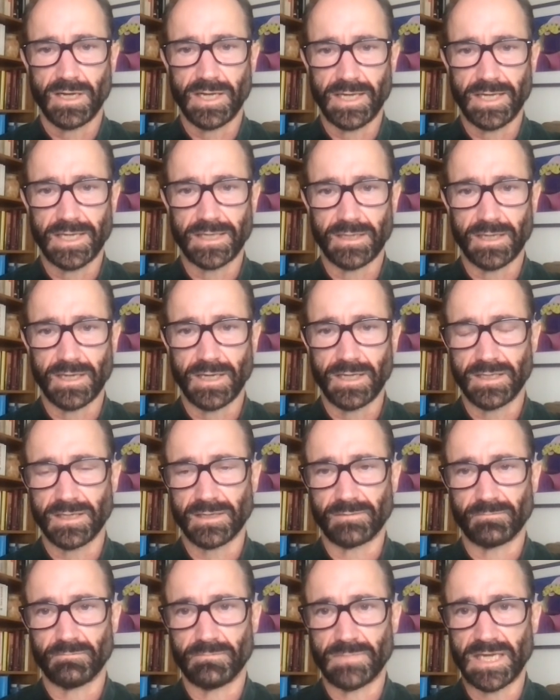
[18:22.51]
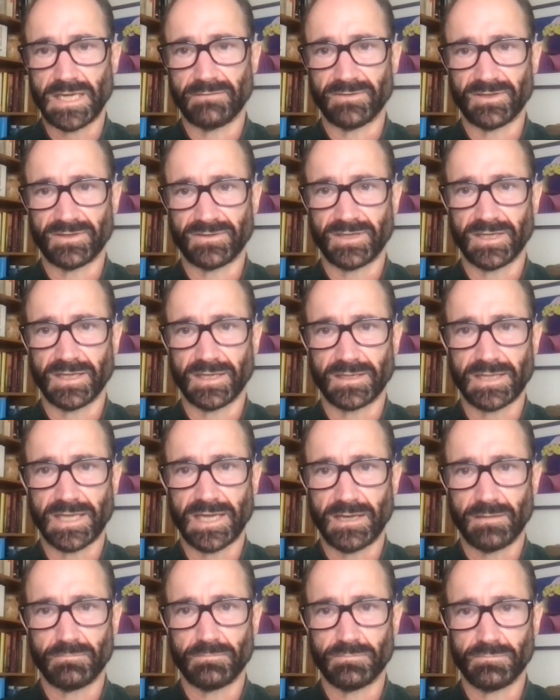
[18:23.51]
And I think many of us think
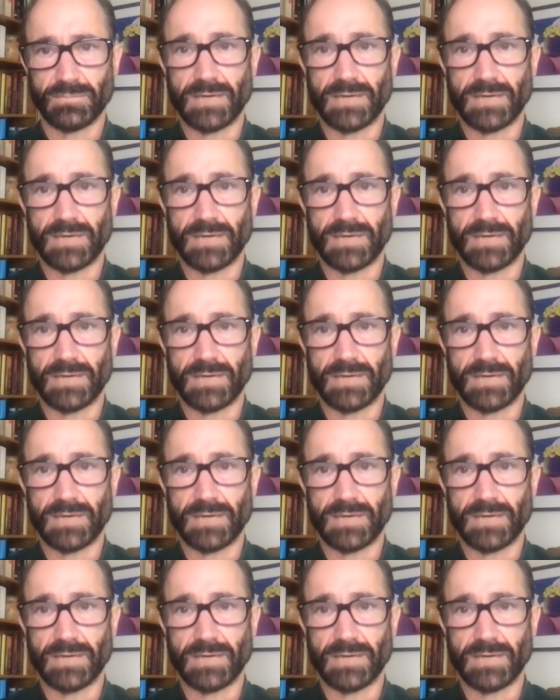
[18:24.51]
that